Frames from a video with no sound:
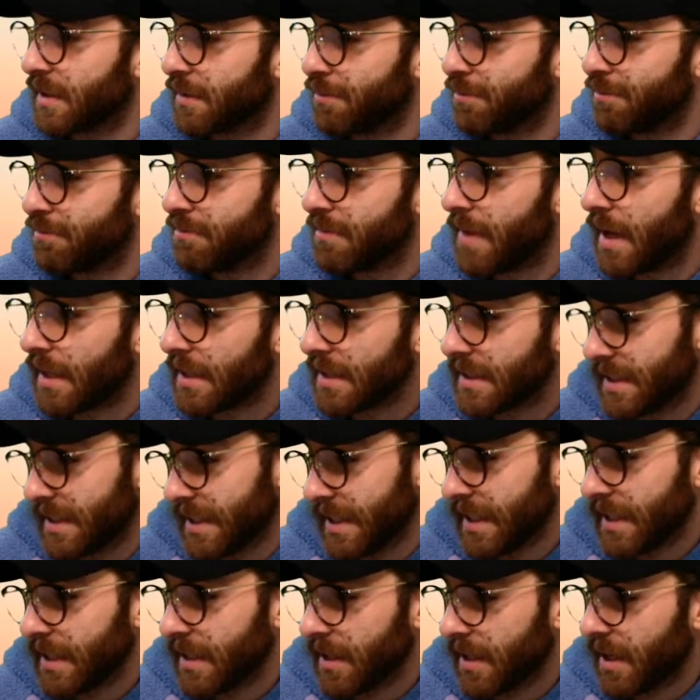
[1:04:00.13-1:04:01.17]

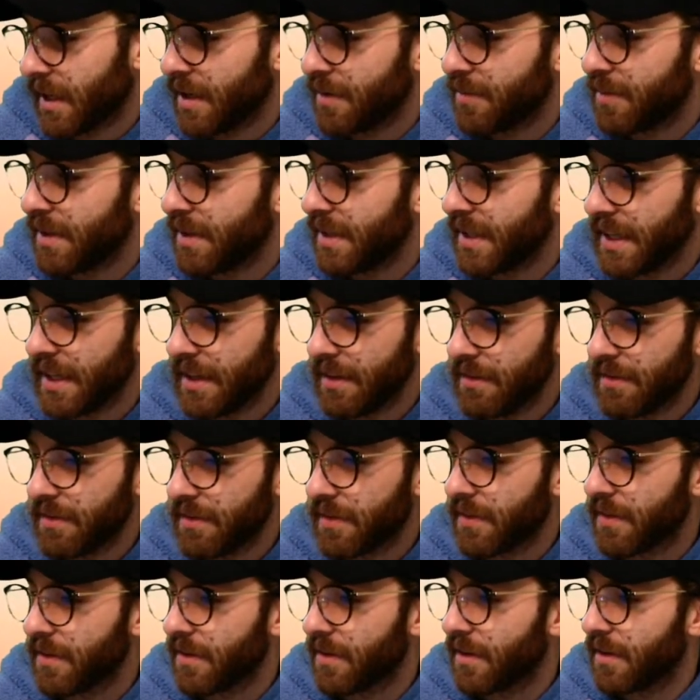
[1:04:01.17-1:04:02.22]
Melting," I believe.
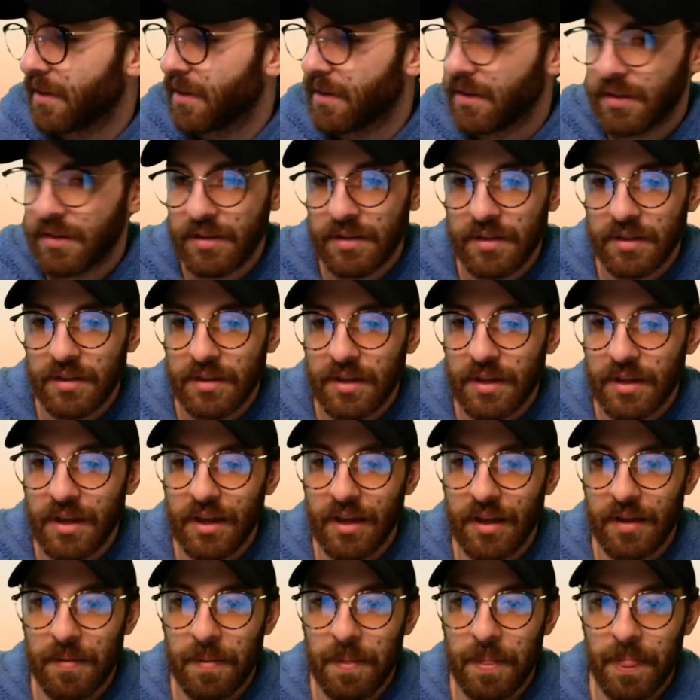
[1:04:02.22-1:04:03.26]

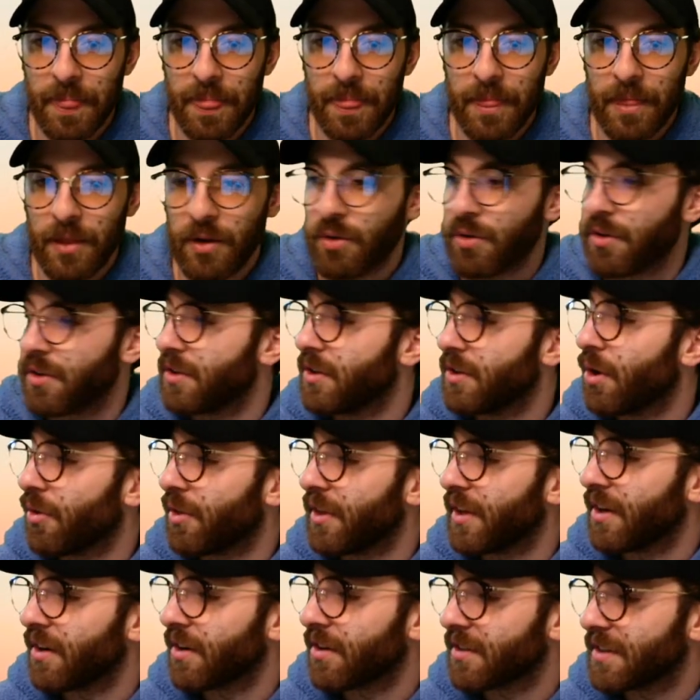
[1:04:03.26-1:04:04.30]
Or no,
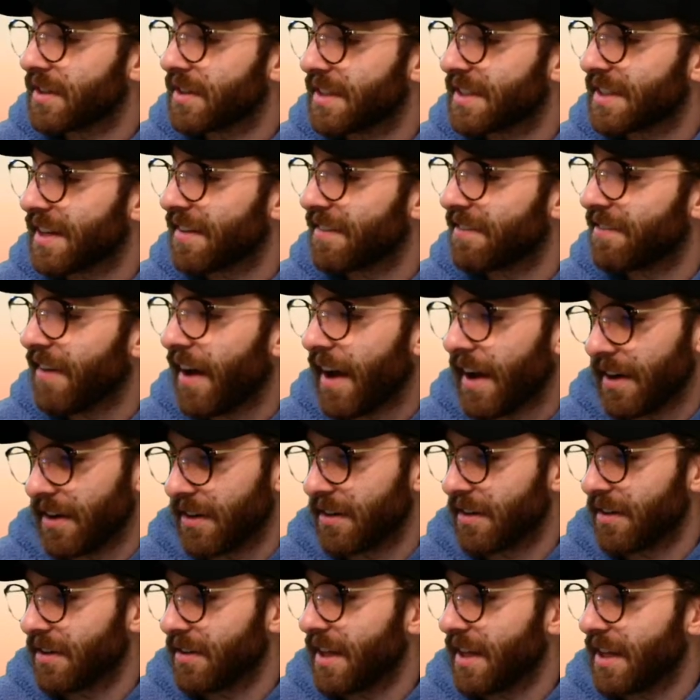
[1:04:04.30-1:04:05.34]
"The Earth is on
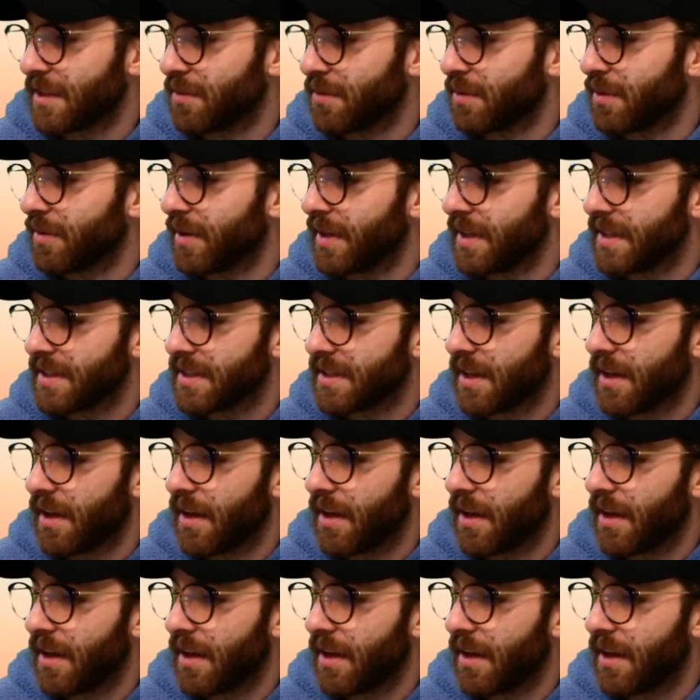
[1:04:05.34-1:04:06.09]
Fire." That's what it was.